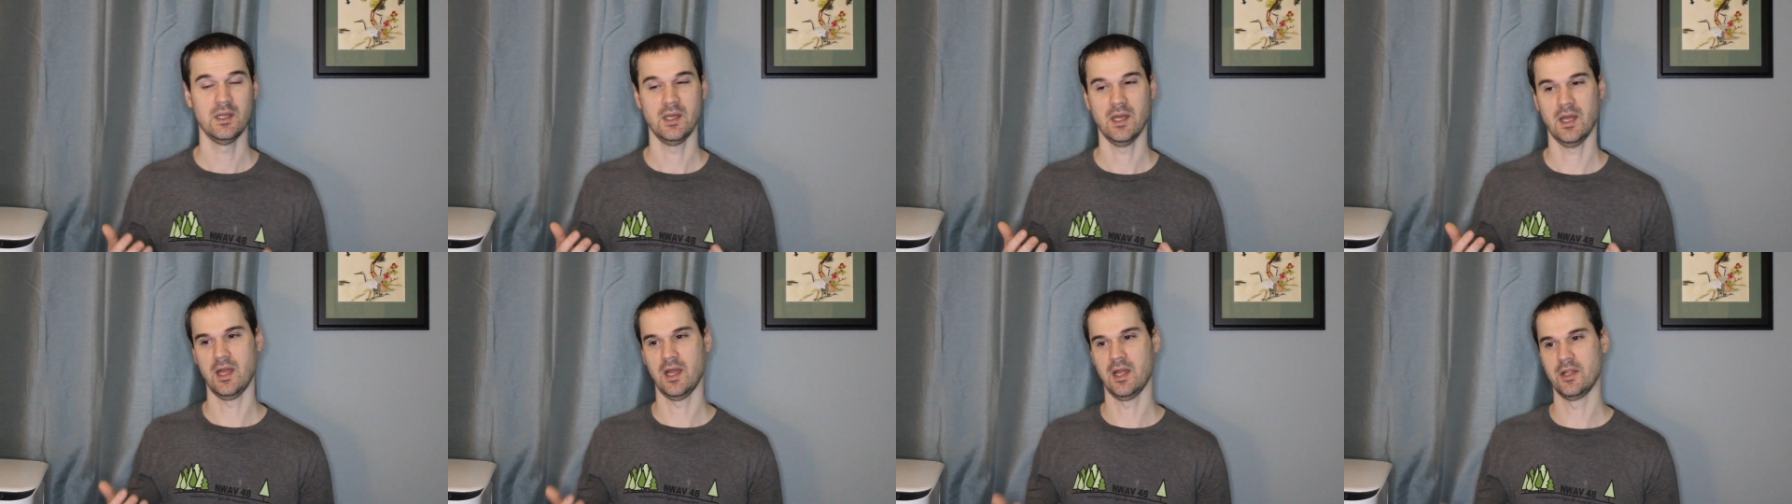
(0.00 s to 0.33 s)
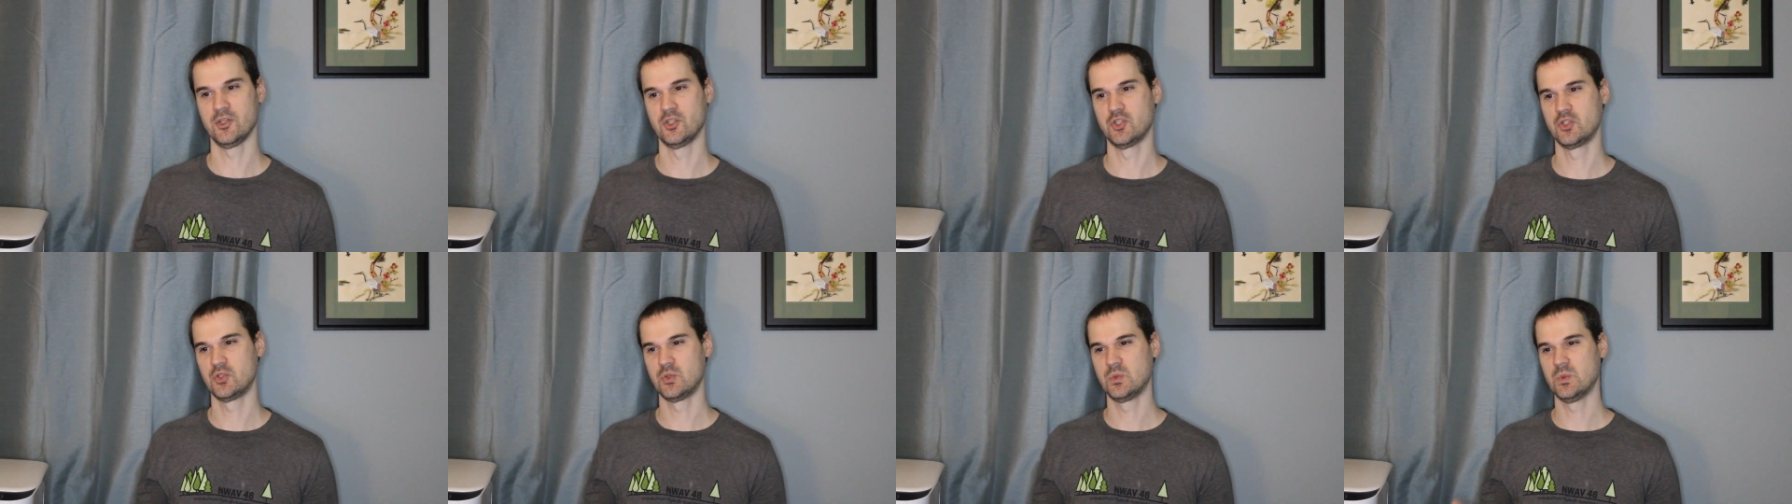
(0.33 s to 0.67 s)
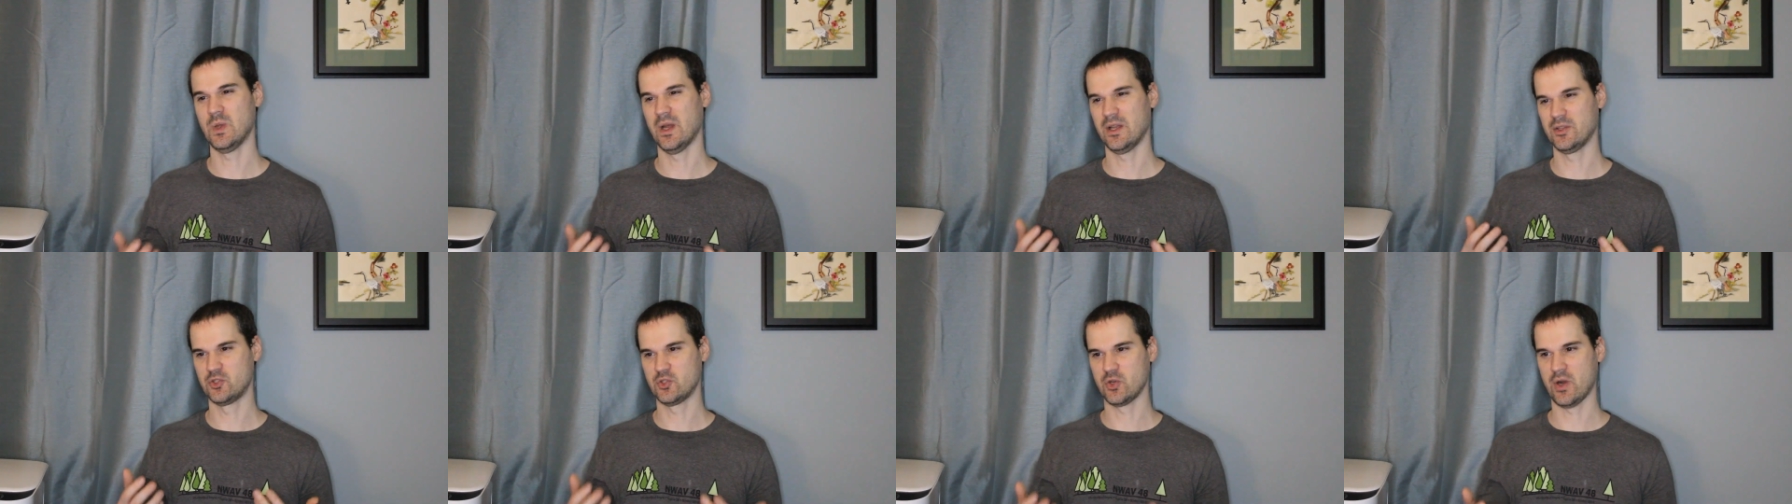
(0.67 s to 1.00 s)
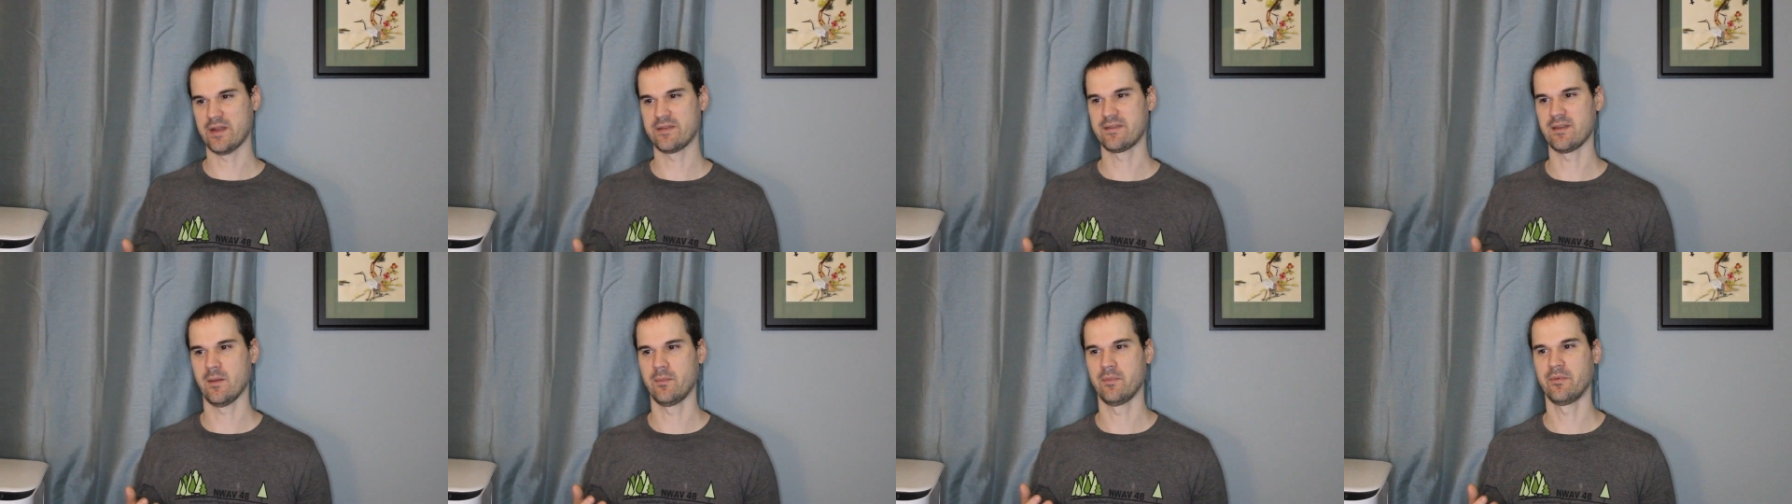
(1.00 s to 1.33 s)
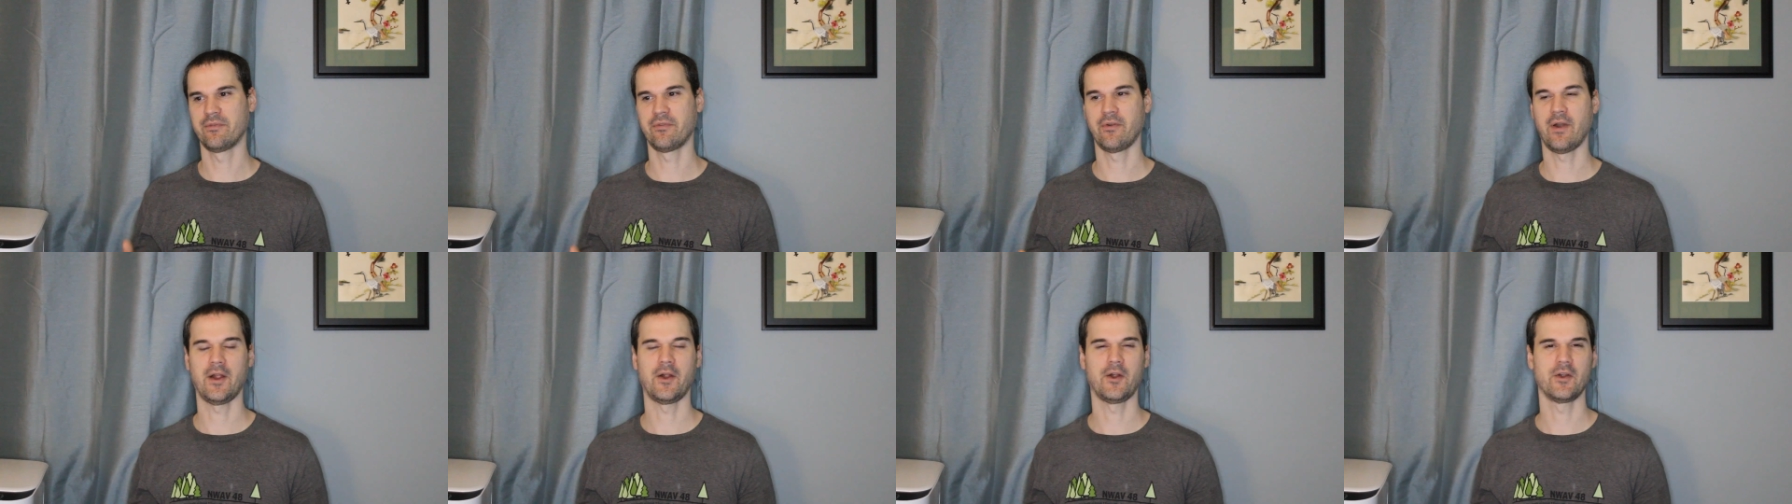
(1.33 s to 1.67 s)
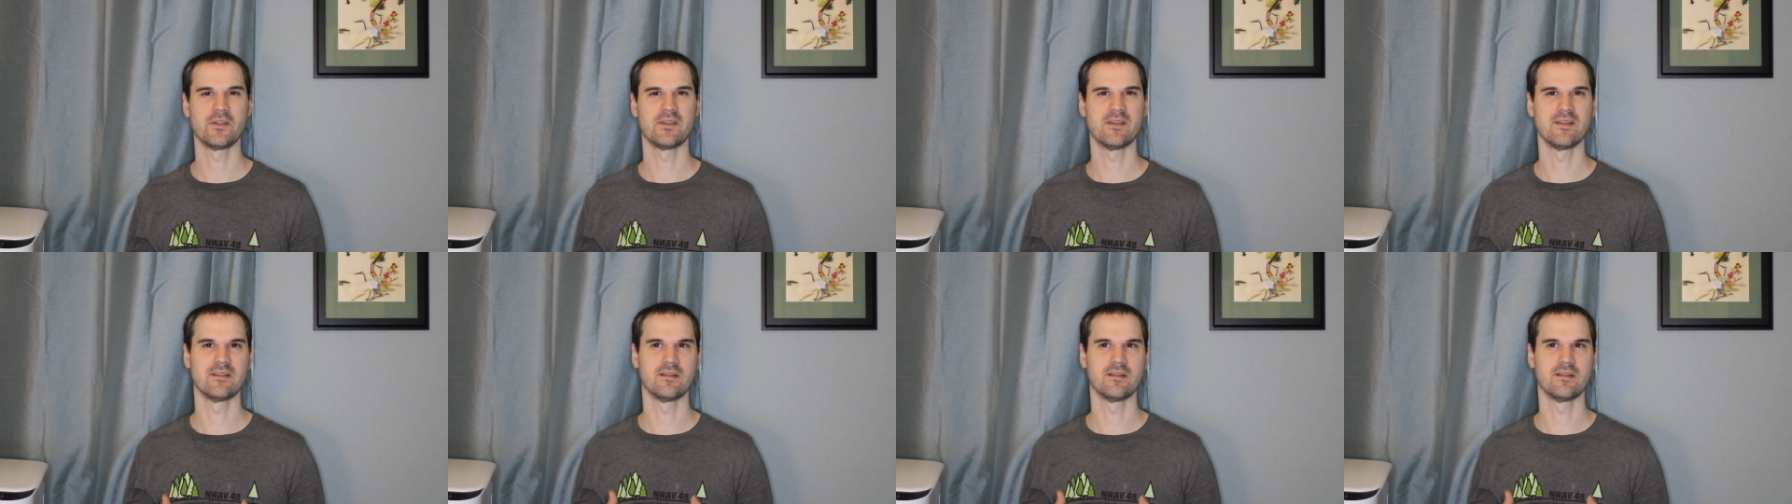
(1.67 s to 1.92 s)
a dress-up fragrance.